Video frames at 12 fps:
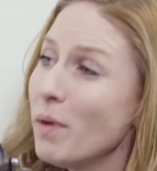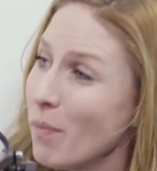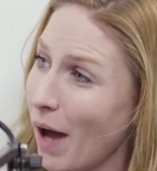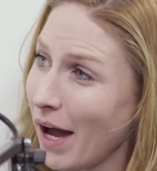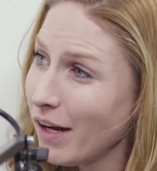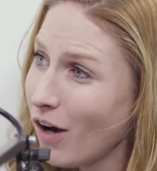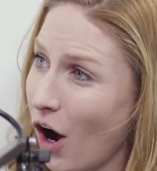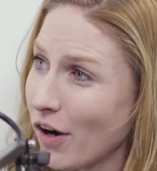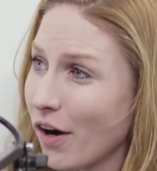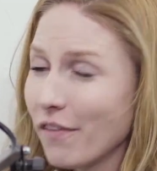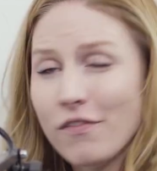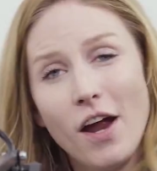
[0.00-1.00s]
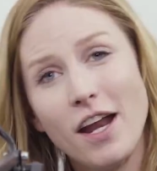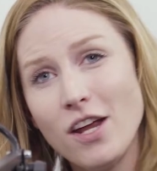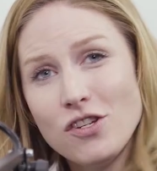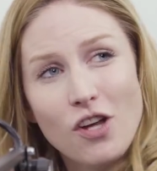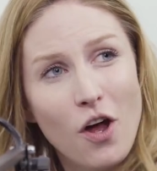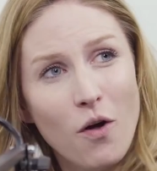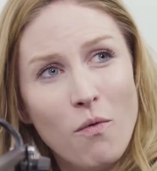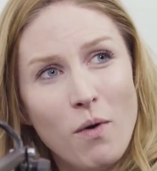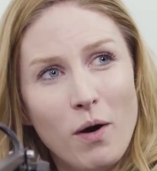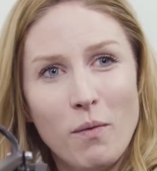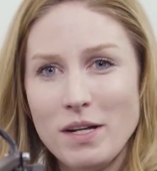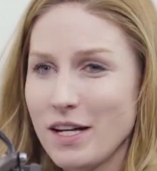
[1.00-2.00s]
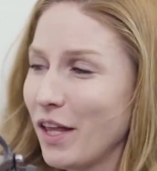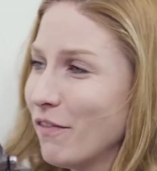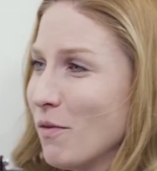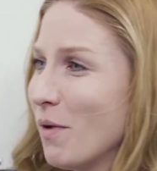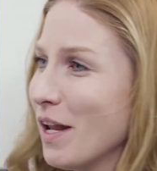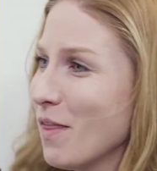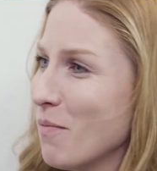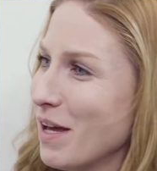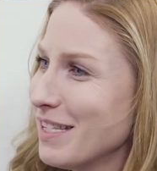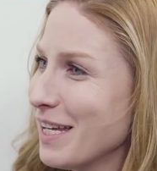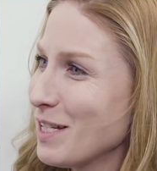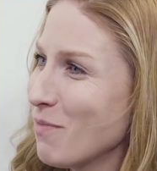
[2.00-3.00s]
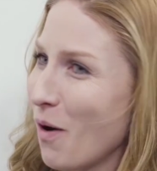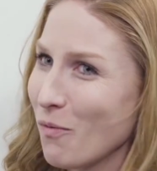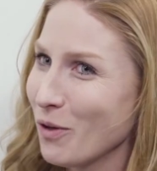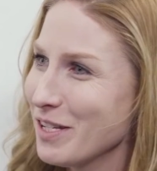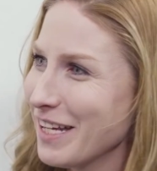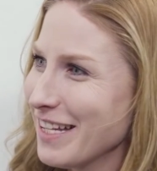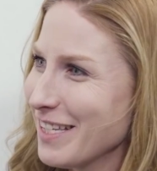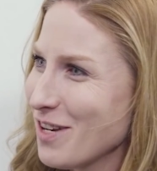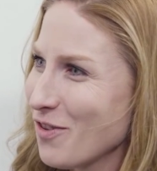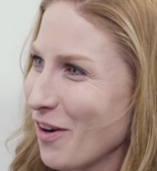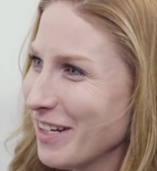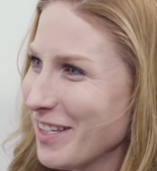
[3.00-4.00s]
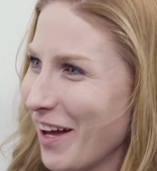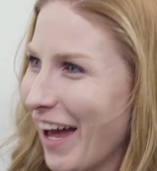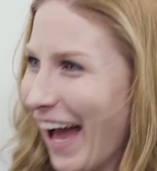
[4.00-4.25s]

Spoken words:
be back on our Friday show where we tell everybody the best things about real estate in Central Arkansas.